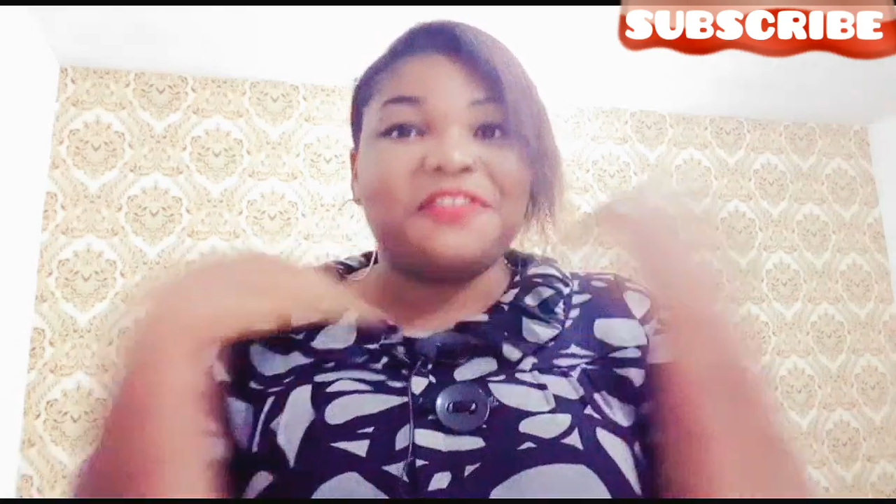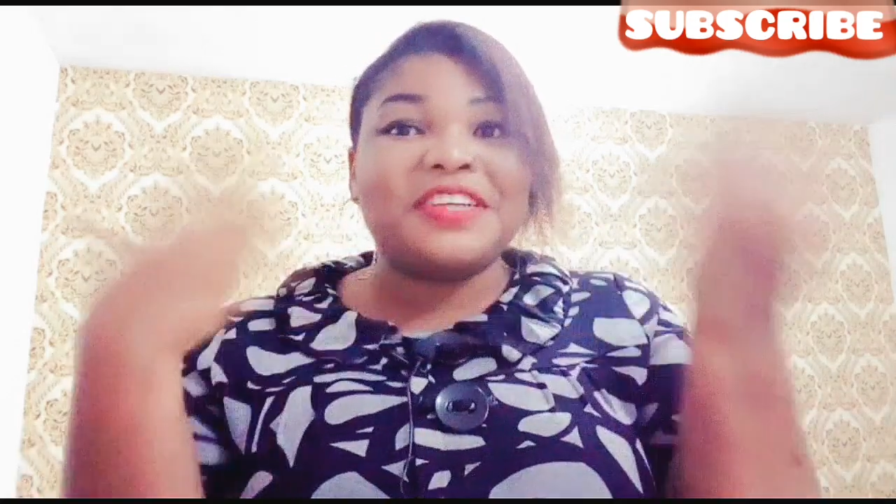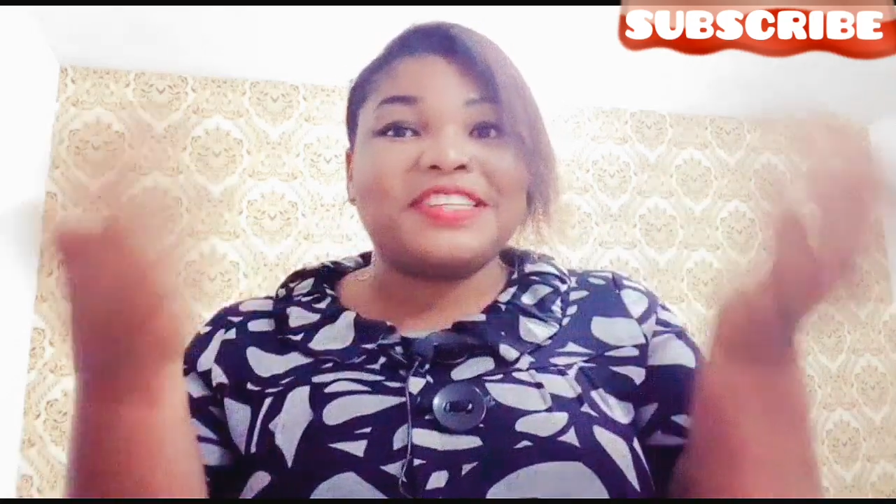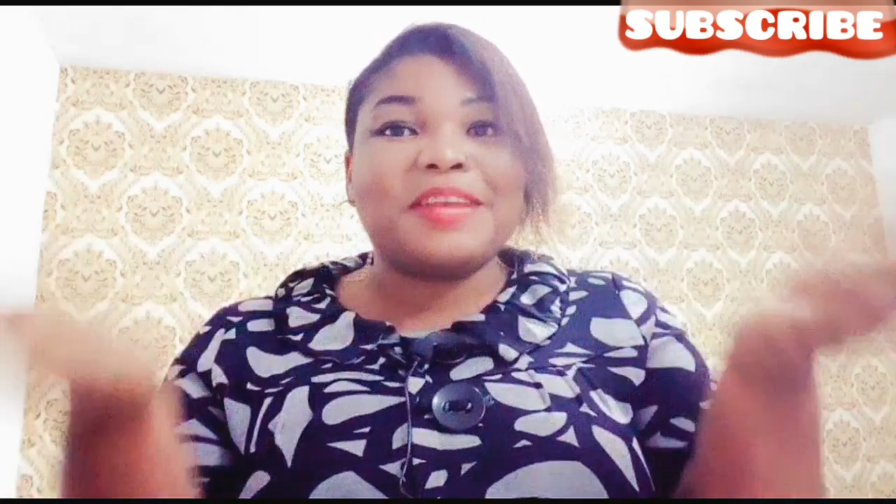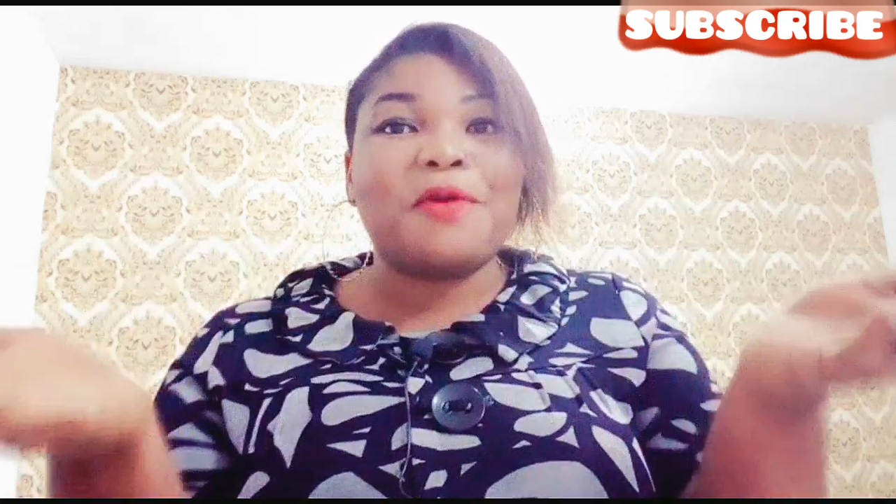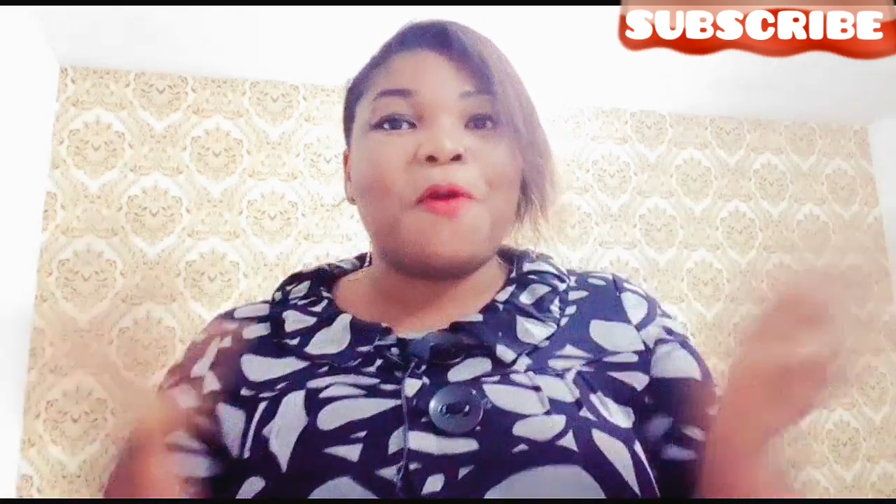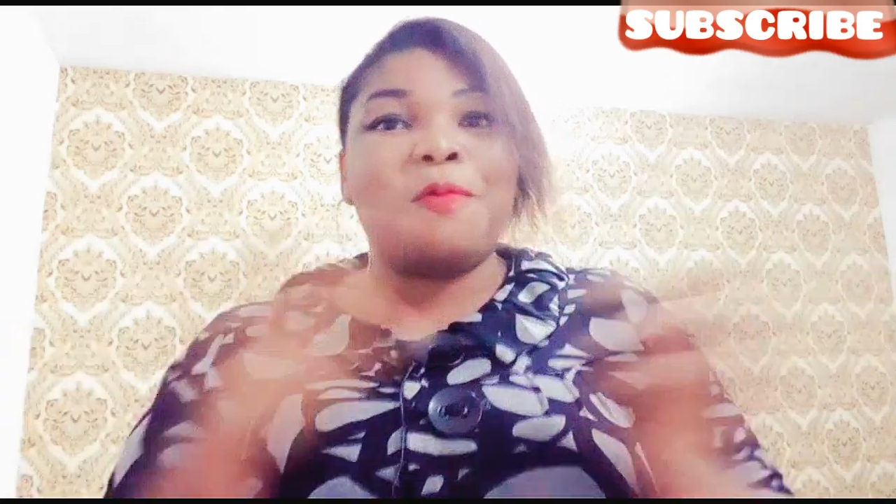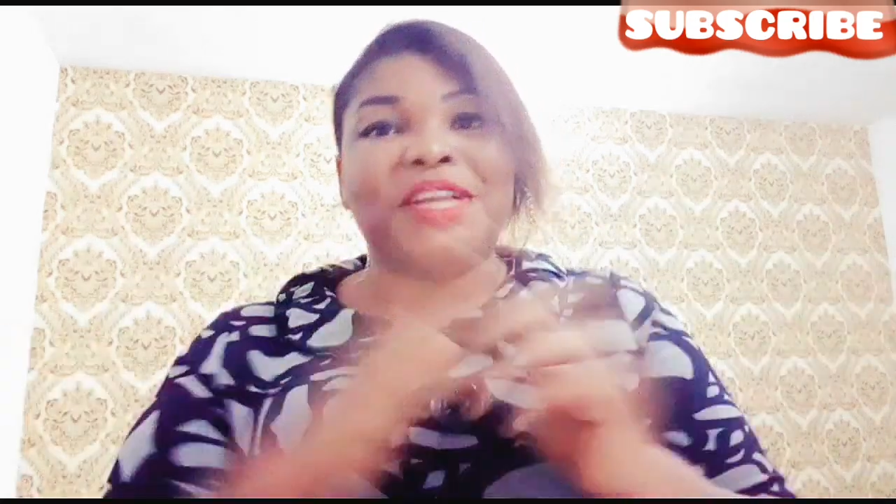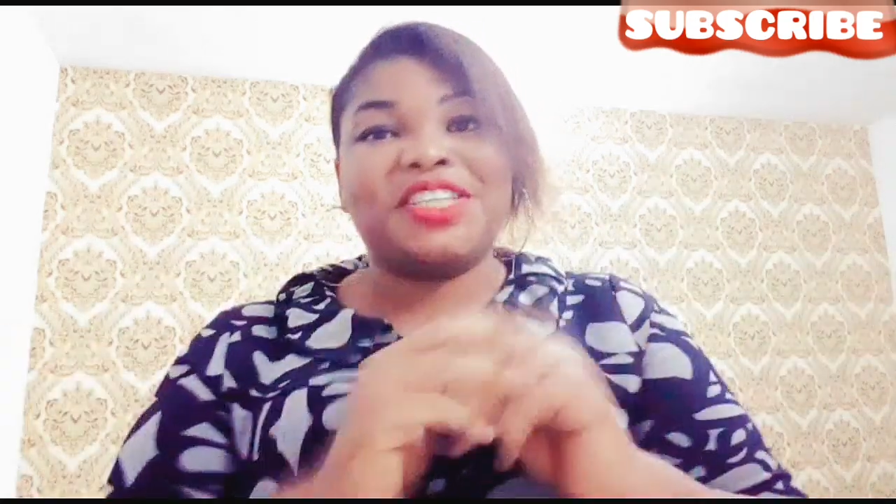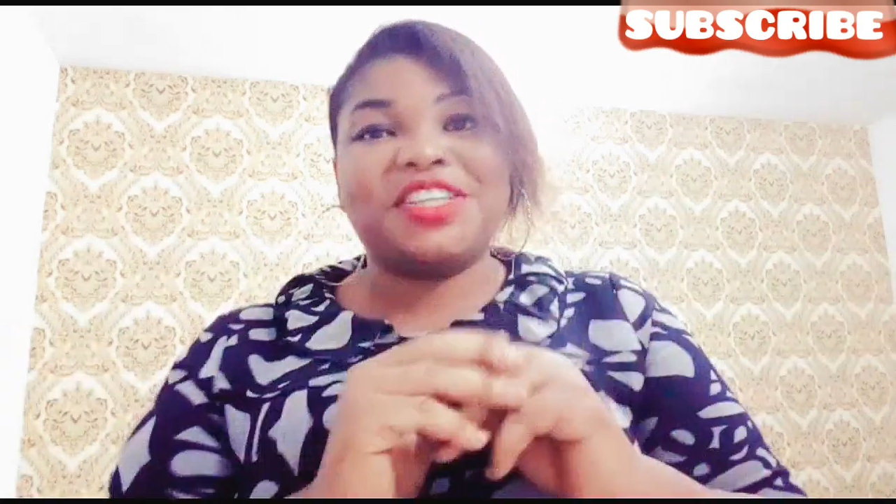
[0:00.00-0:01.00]
your first time
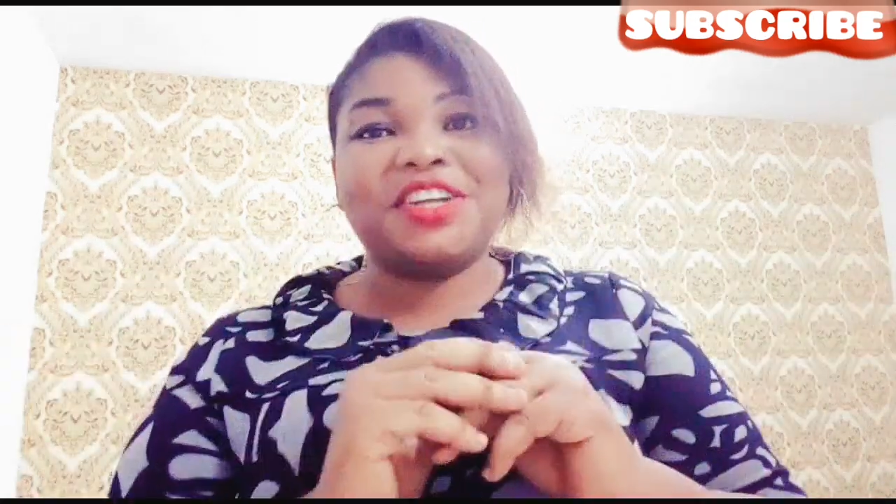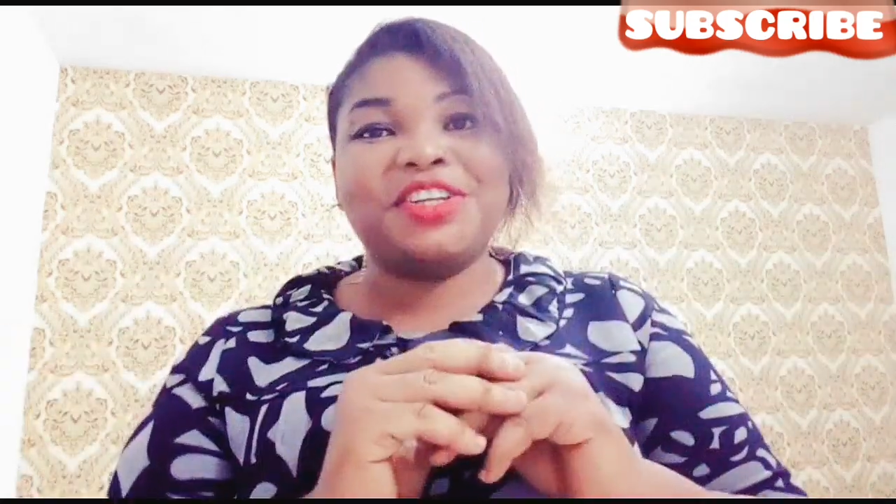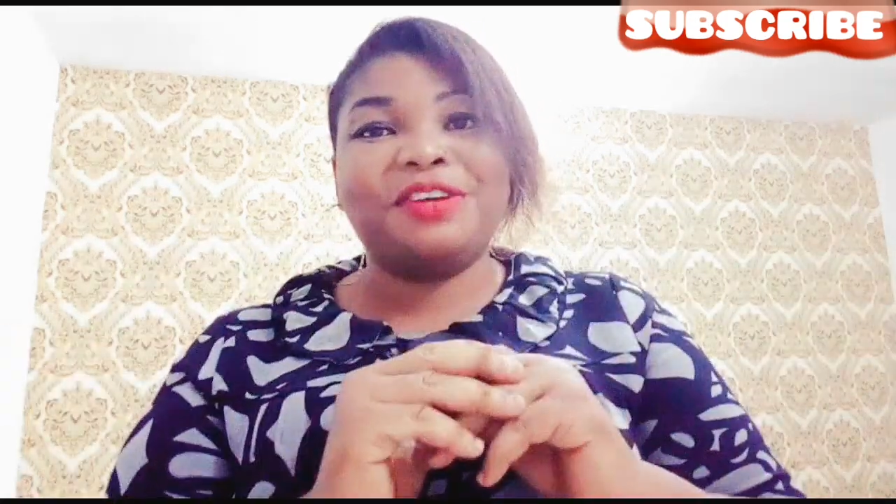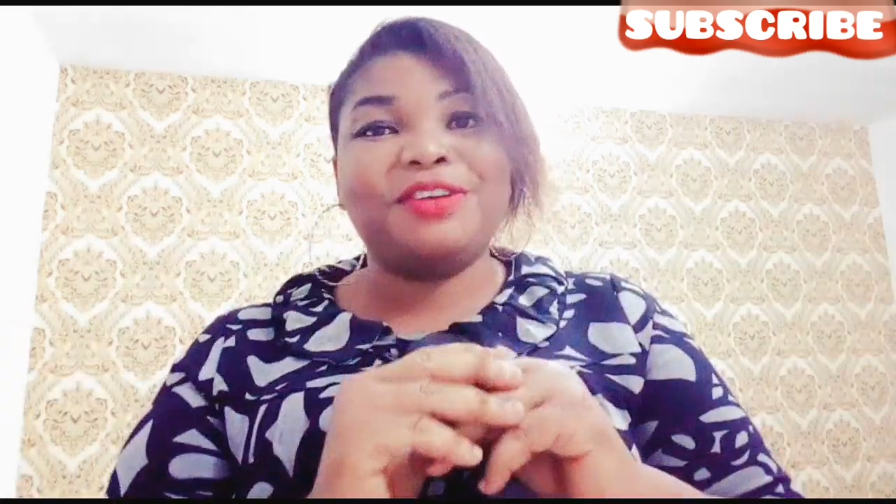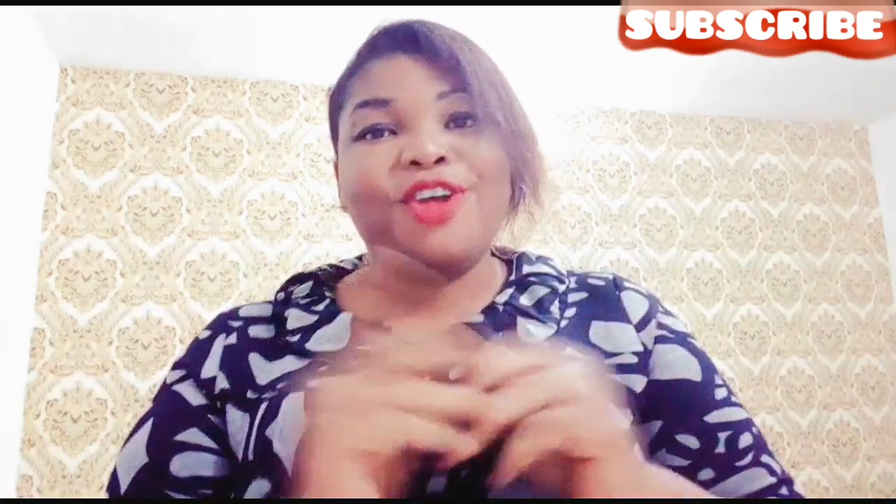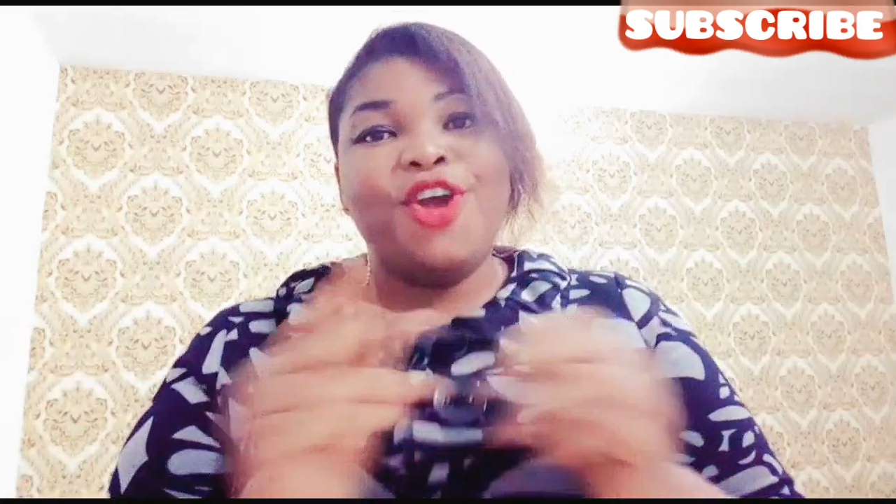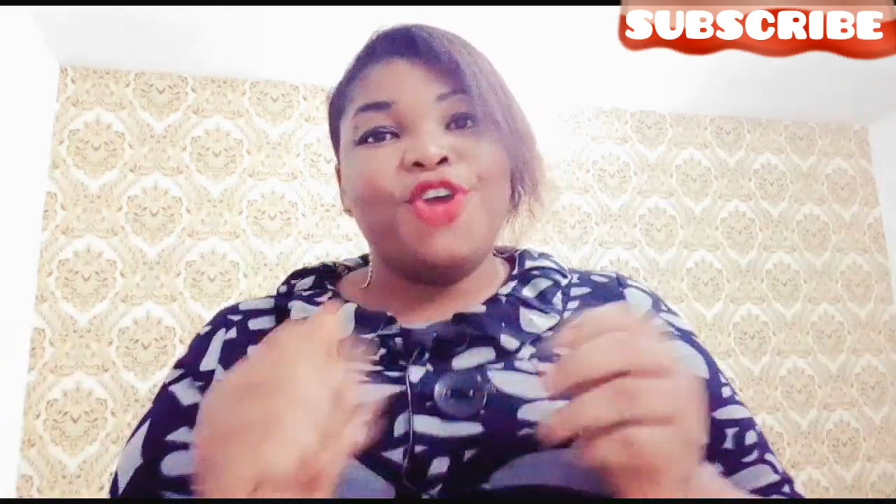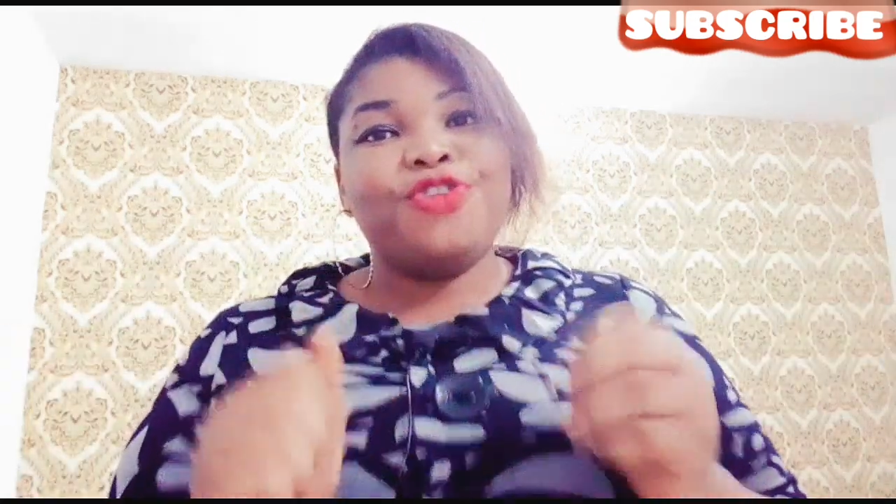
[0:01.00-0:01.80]
on my channel,